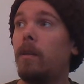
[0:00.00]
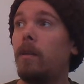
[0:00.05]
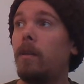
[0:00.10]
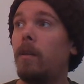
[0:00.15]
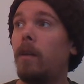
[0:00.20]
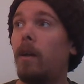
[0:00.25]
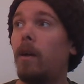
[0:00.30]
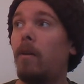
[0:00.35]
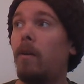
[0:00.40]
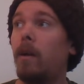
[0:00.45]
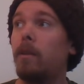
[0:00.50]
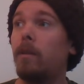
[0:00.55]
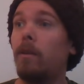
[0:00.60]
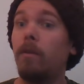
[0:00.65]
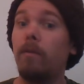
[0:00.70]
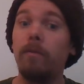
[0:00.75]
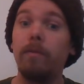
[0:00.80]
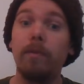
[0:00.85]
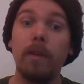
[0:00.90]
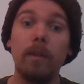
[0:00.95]
Now, I
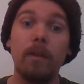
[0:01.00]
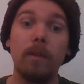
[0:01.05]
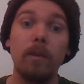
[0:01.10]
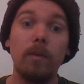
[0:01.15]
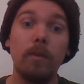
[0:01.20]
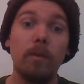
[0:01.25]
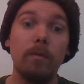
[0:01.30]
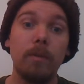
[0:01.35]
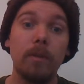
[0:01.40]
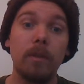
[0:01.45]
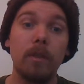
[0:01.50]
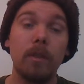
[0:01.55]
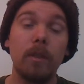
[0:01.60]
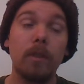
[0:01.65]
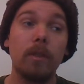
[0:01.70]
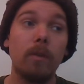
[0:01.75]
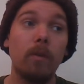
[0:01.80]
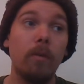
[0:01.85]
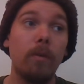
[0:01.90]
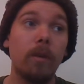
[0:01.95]
don't think the universe
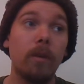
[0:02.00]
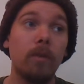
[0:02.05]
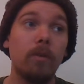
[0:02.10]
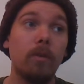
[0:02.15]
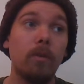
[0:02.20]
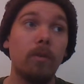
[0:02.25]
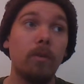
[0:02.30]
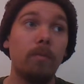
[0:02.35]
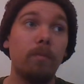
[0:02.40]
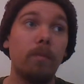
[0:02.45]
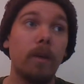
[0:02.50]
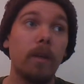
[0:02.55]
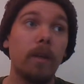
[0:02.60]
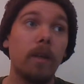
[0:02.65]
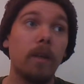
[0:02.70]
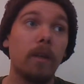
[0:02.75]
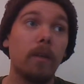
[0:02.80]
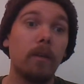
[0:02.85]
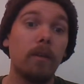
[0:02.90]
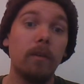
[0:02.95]
is going to, but
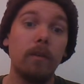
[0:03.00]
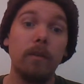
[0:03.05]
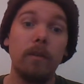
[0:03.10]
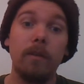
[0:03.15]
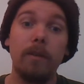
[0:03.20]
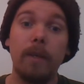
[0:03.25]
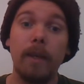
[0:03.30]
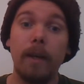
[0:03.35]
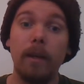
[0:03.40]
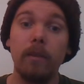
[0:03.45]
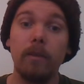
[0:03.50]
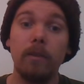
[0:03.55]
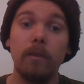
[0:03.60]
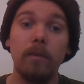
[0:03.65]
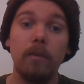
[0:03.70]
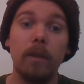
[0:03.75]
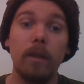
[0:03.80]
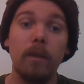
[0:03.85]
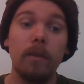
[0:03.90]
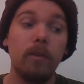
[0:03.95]
it could tell
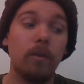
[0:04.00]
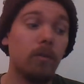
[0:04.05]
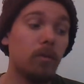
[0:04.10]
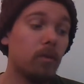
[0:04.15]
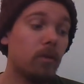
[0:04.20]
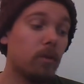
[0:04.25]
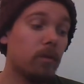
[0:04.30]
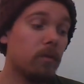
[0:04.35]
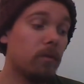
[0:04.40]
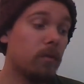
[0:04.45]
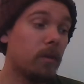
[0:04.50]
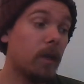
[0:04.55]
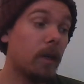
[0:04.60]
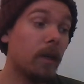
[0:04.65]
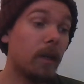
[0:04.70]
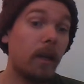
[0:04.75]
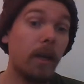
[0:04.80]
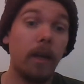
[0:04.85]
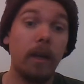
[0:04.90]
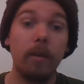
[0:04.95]
you that you should
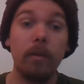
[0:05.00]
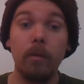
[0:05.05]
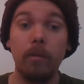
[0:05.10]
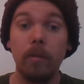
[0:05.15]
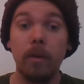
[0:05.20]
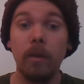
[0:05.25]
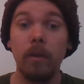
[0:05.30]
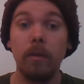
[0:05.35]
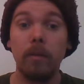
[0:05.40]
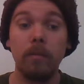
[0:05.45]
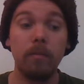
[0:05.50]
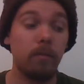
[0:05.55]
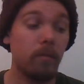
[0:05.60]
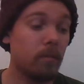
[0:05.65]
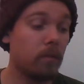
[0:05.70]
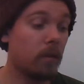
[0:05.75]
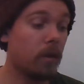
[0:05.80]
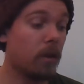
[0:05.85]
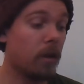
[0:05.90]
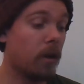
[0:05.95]
take heroin.
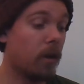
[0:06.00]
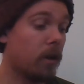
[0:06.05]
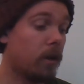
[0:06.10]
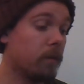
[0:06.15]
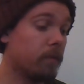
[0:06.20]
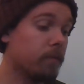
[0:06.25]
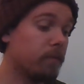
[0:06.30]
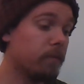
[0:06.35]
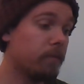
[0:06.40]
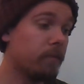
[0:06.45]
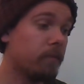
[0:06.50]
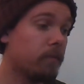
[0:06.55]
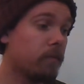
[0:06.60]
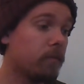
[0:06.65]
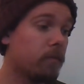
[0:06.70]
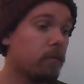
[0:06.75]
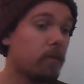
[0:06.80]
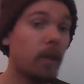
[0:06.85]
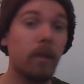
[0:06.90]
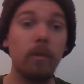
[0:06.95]

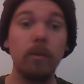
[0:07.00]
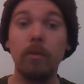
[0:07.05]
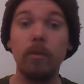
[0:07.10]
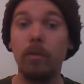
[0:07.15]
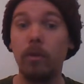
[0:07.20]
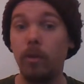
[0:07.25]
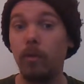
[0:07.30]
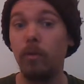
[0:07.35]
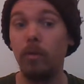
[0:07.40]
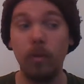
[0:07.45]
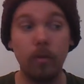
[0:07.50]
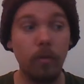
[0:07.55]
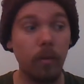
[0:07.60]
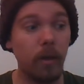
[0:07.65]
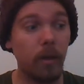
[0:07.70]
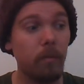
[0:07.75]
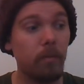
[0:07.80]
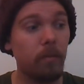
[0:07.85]
And you should do it.